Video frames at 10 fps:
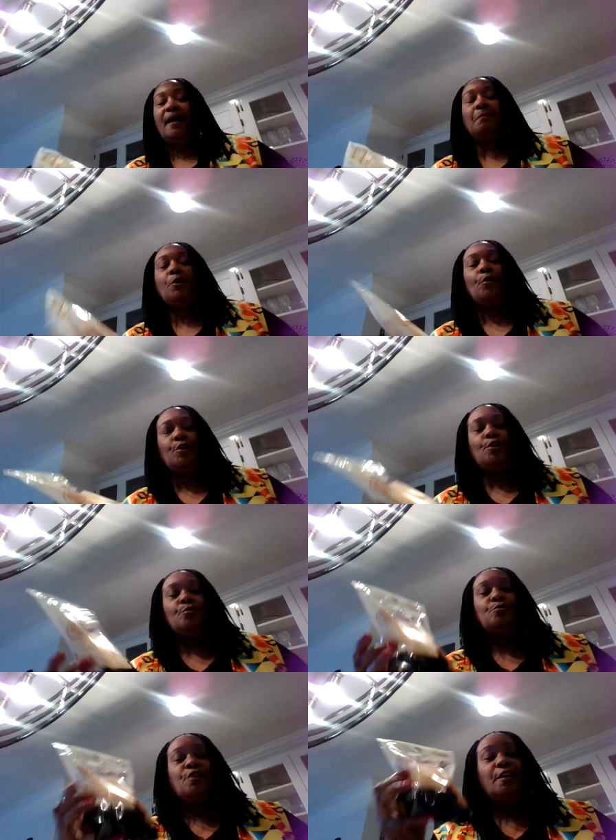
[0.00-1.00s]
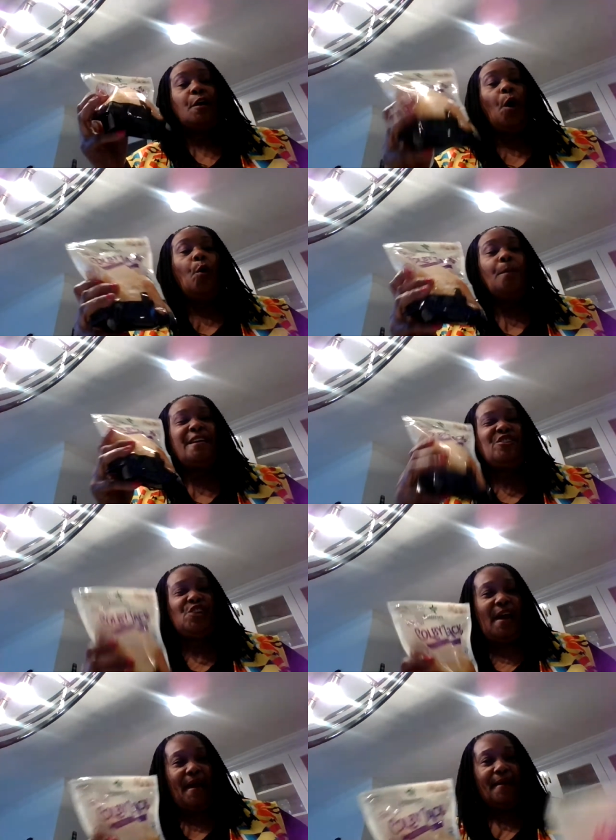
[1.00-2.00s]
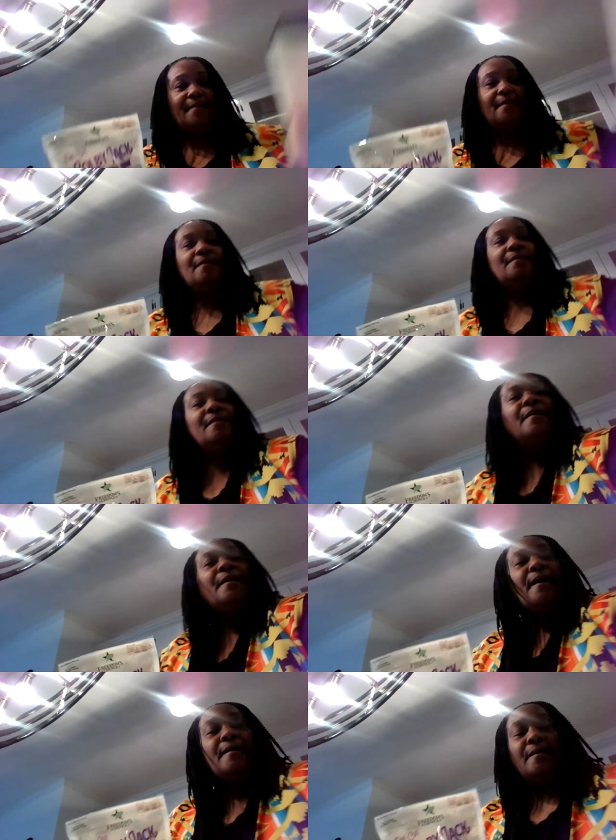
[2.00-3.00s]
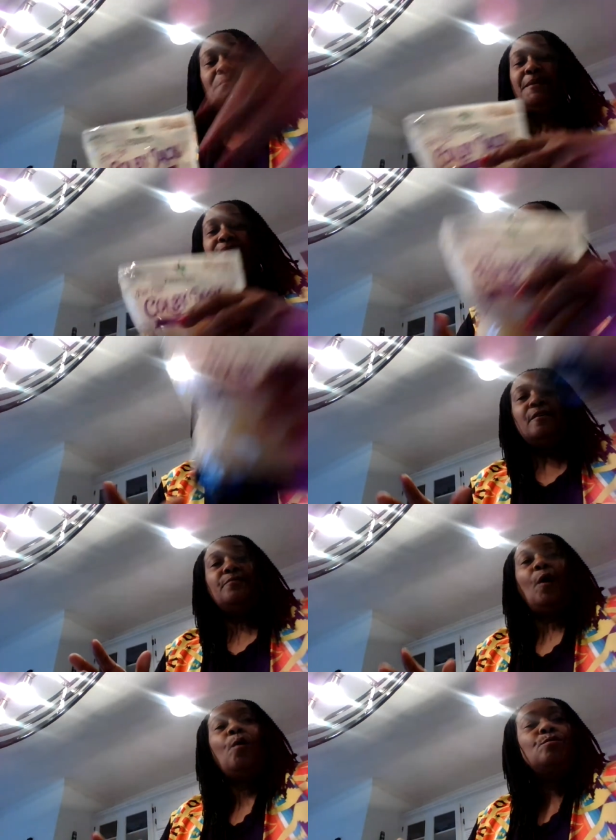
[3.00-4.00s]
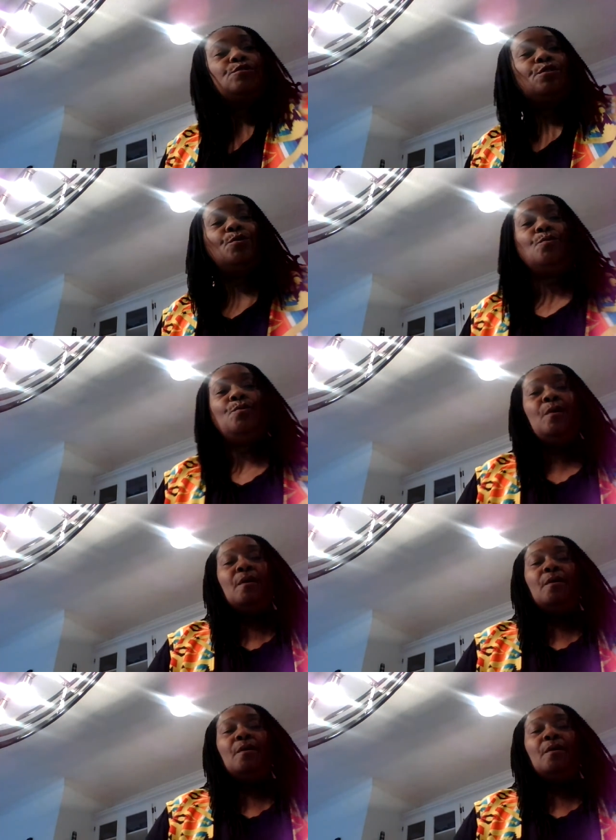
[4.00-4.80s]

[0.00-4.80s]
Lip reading: I'm going to use the Kobe Jack. And let me tell you, those two,